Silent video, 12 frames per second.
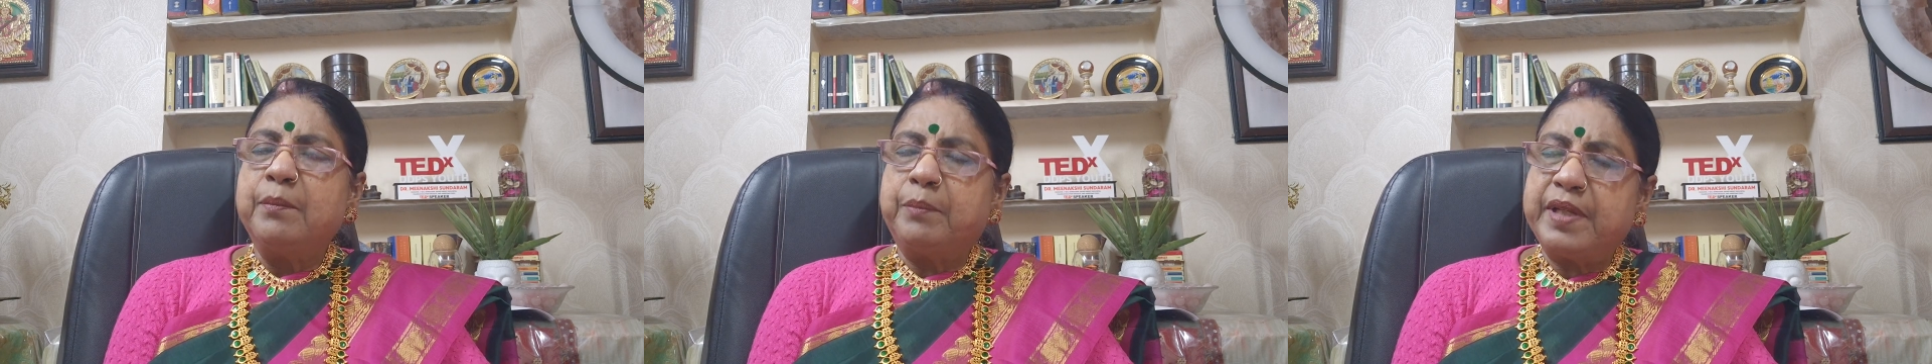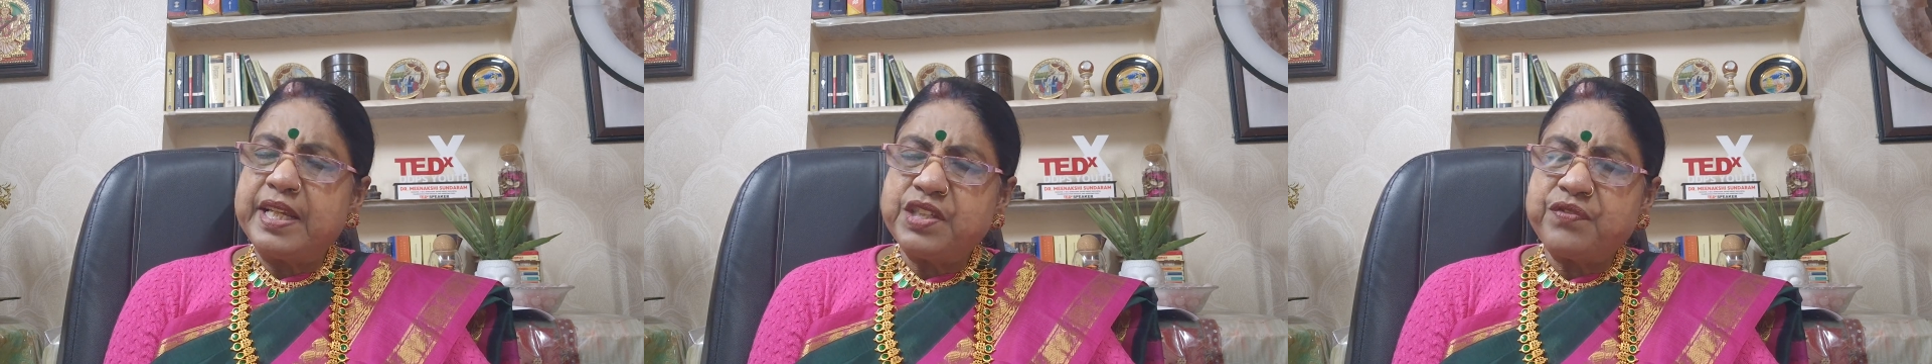
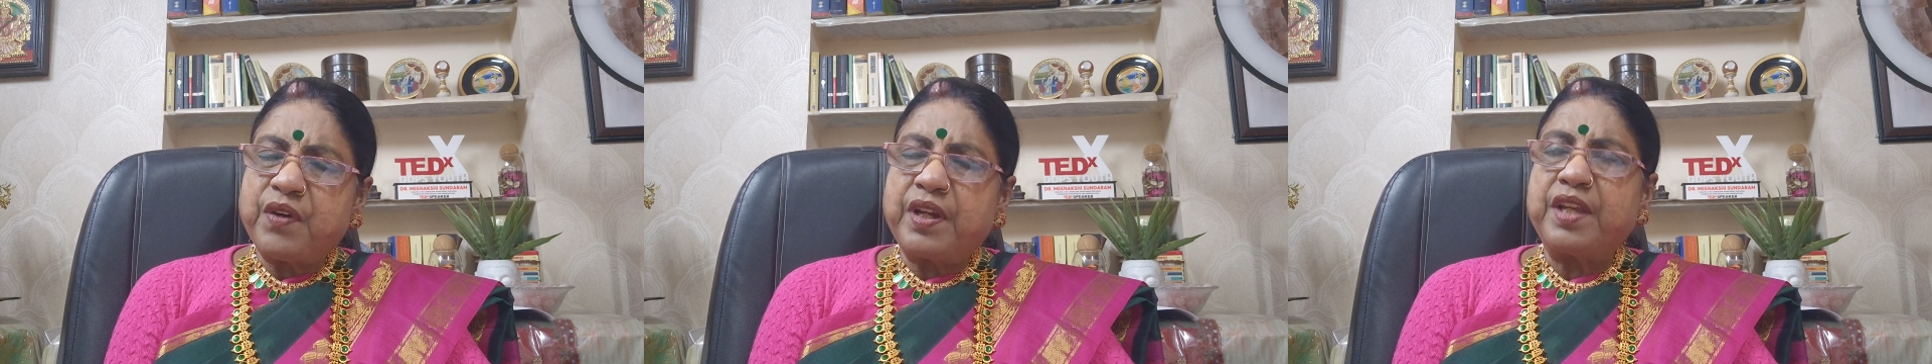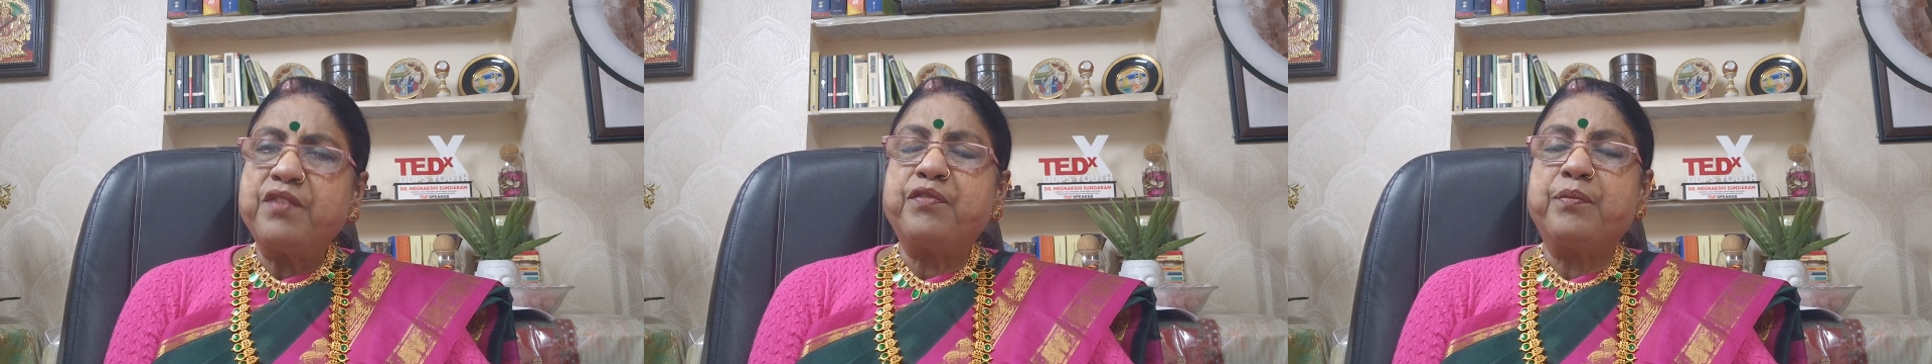Please
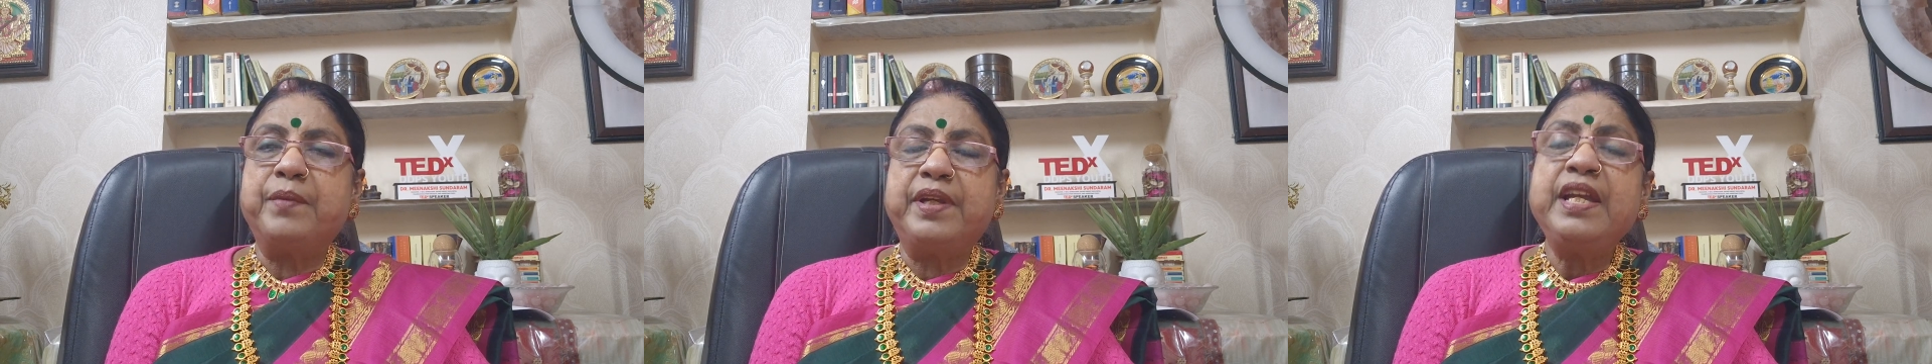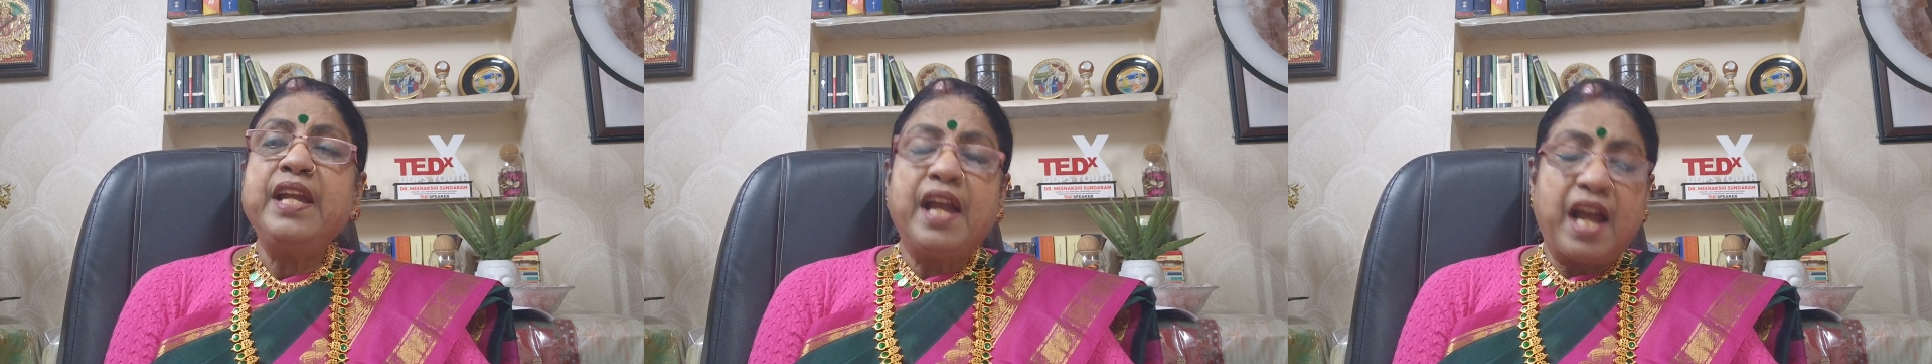forgive
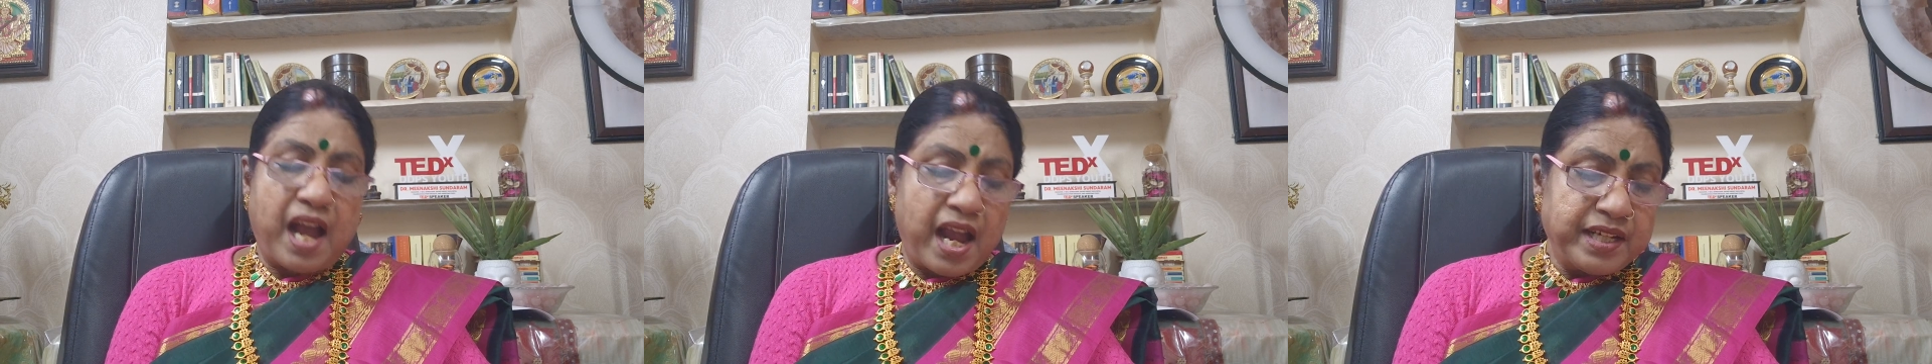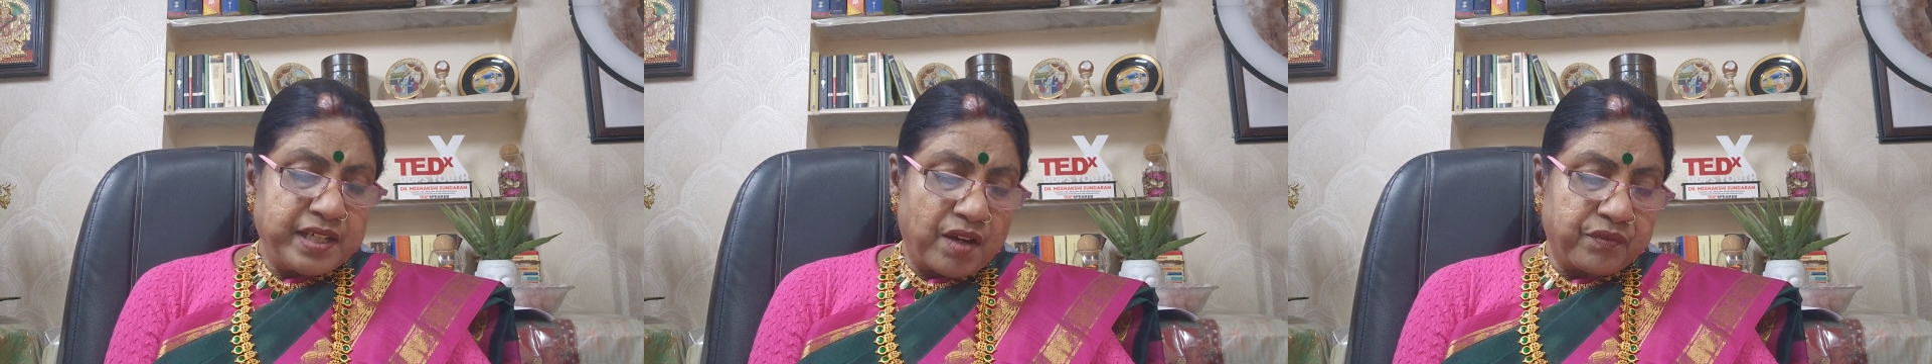me.
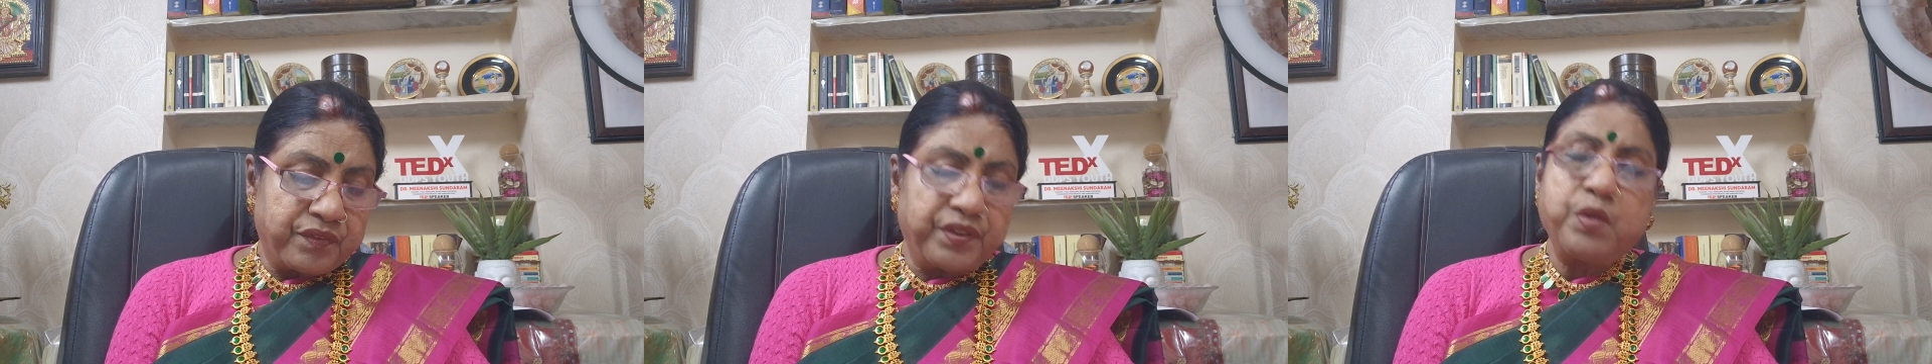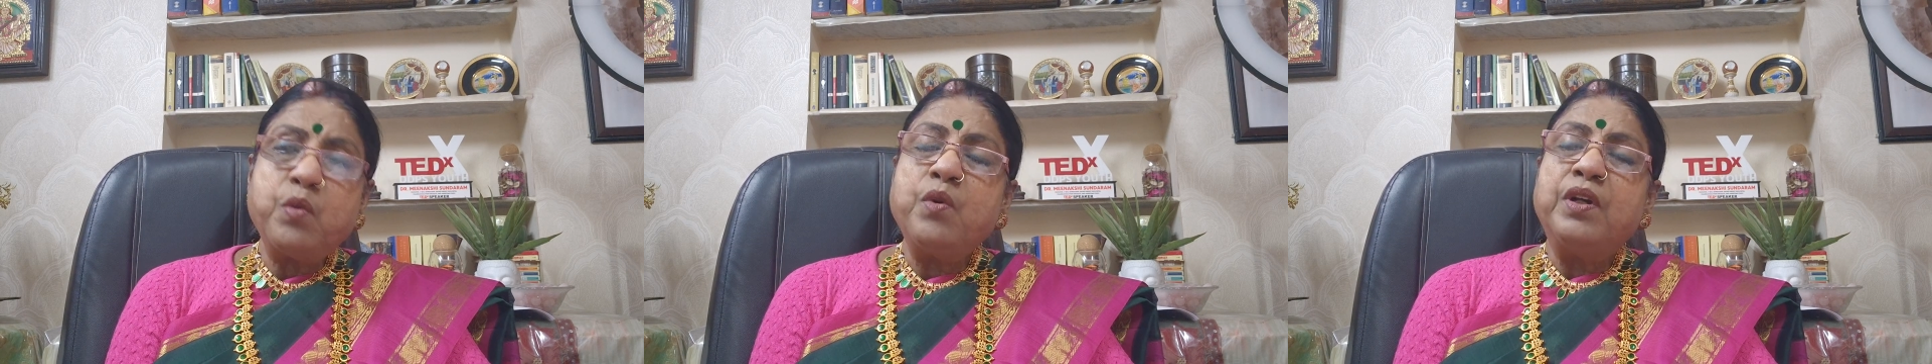I love
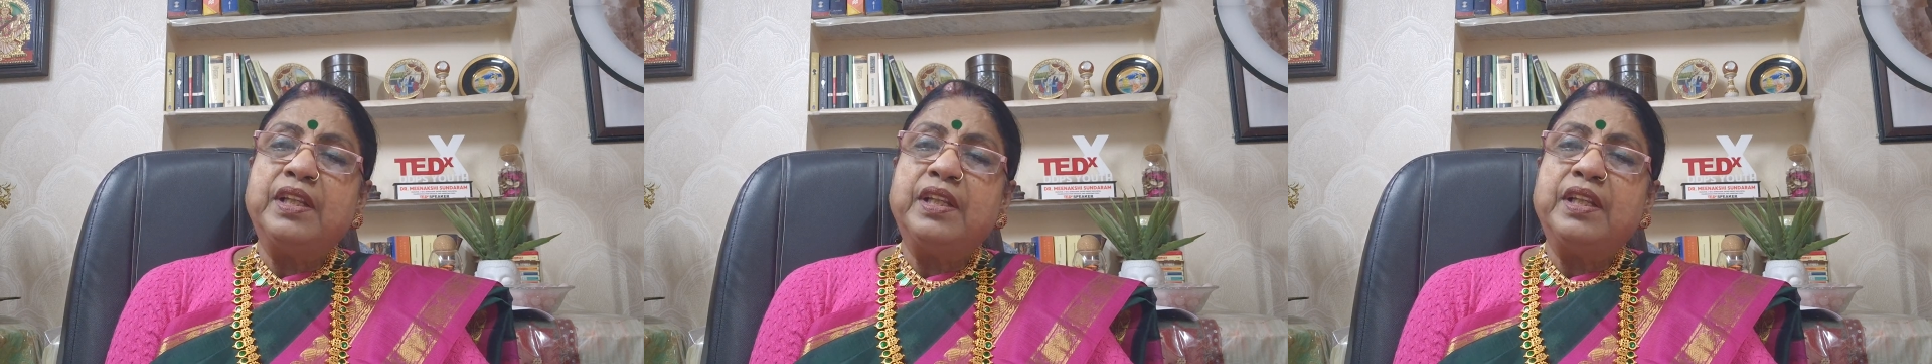you.